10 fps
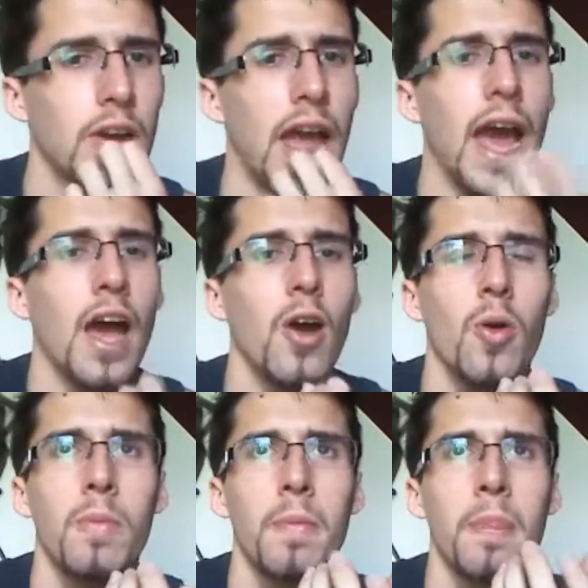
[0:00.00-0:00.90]

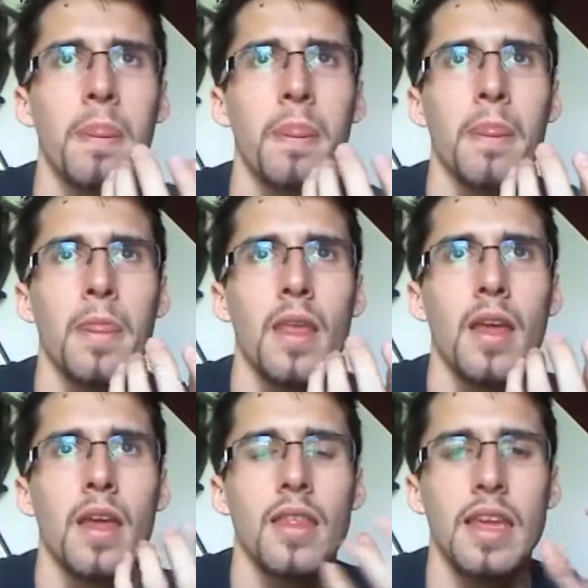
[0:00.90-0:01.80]
How
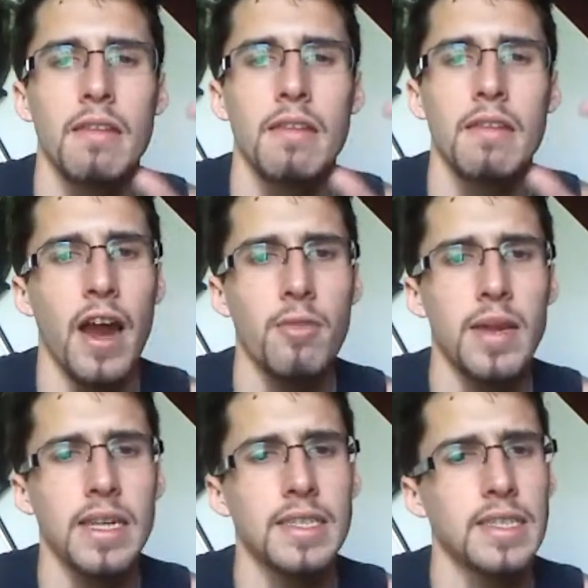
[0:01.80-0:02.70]
the
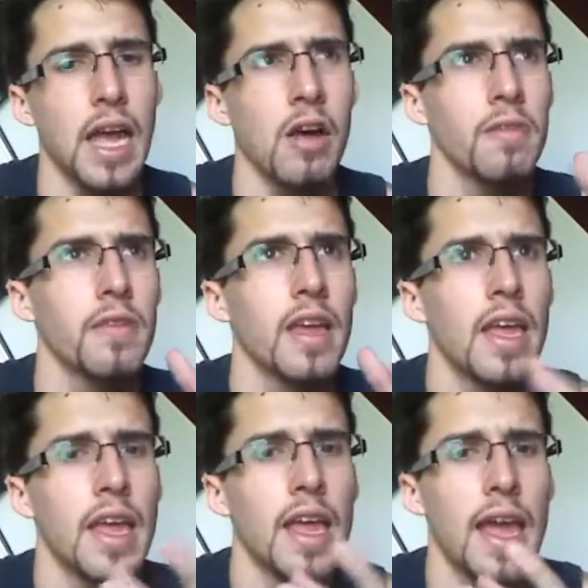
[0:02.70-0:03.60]
environment itself
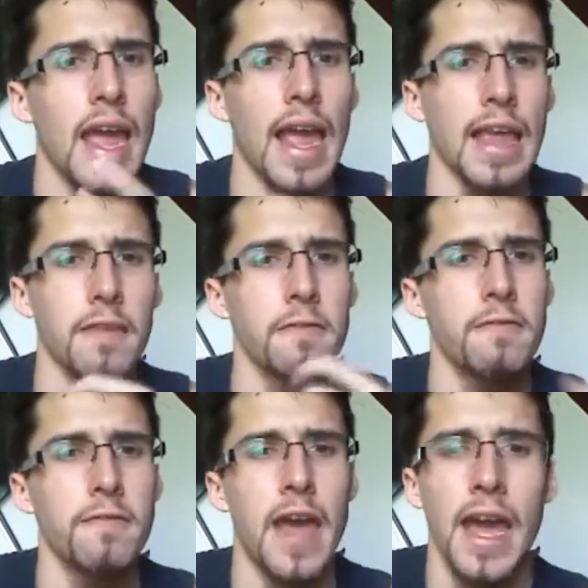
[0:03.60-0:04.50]
and the
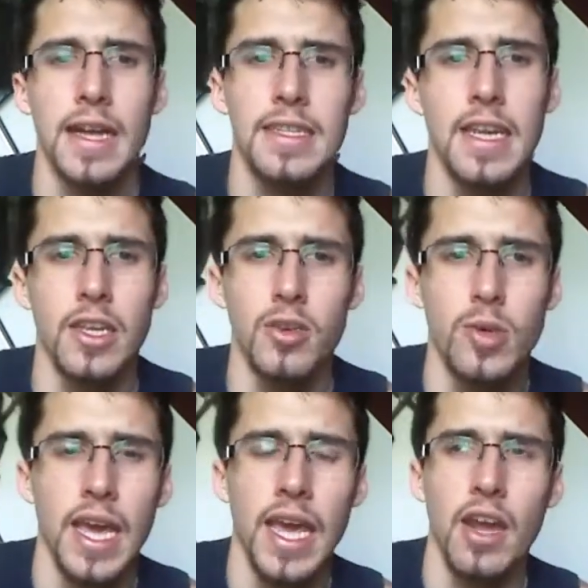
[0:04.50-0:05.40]
fact that you
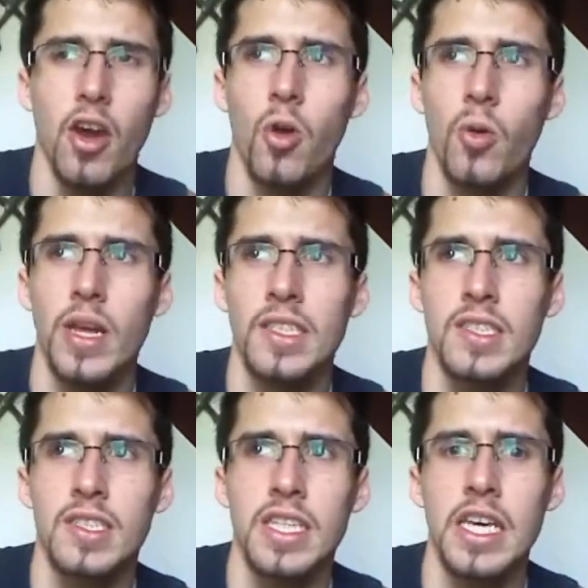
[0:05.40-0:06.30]
can't always
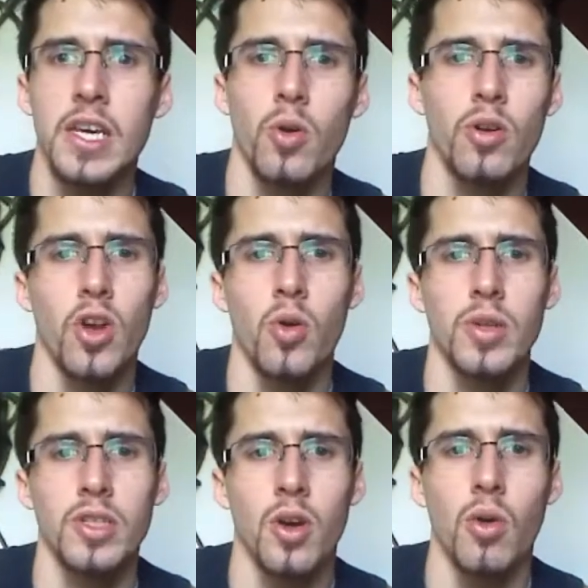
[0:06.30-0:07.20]
see or know
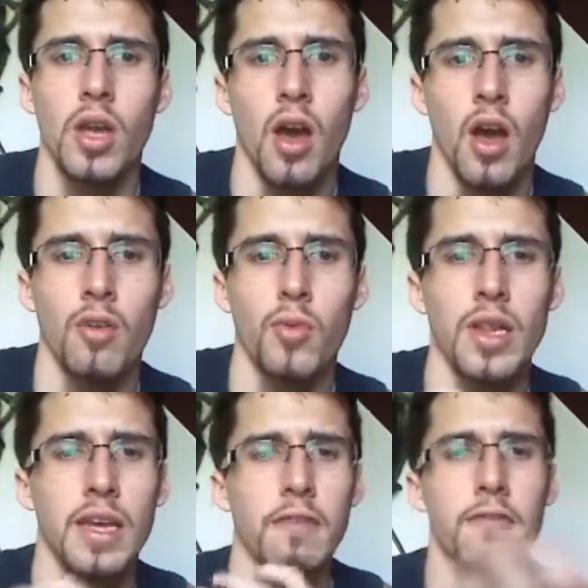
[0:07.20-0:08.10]
what's going on
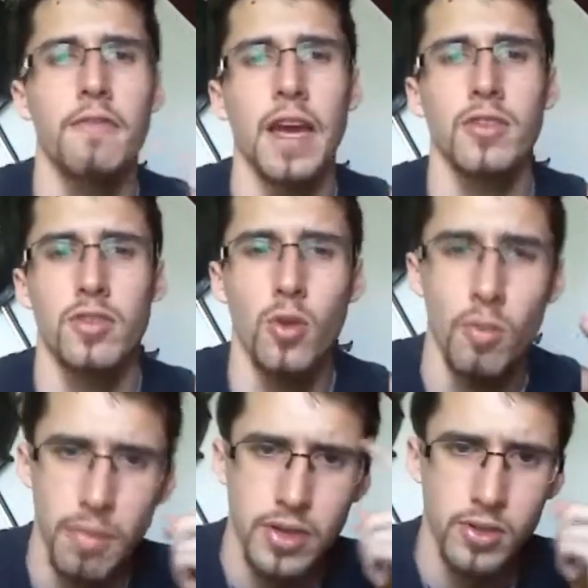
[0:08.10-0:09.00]
really affects
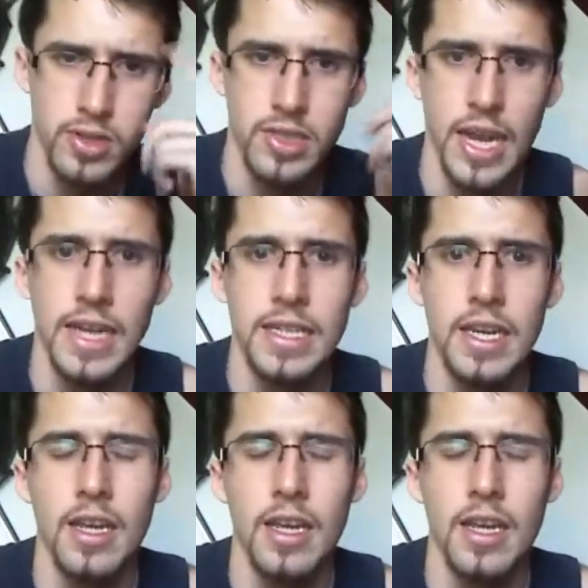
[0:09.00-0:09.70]
your mental state,